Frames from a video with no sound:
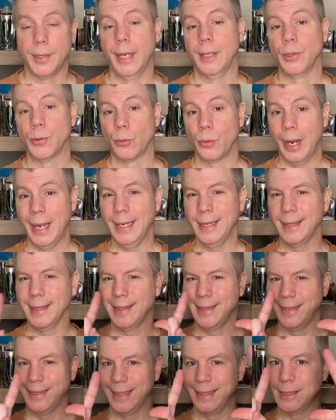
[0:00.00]
that's
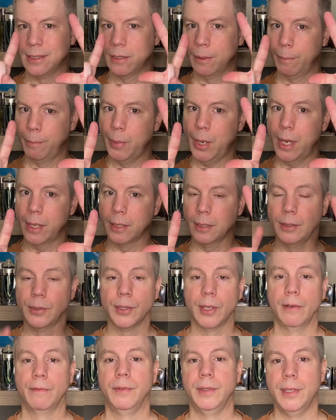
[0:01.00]
right, 6
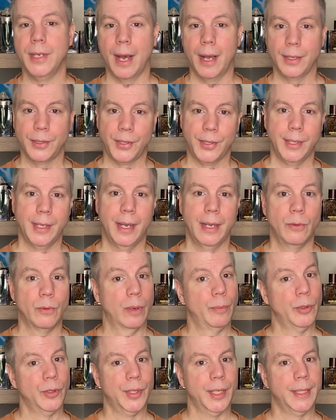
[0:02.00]
bottles of Dossier
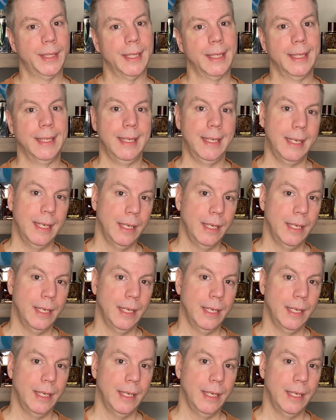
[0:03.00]
representing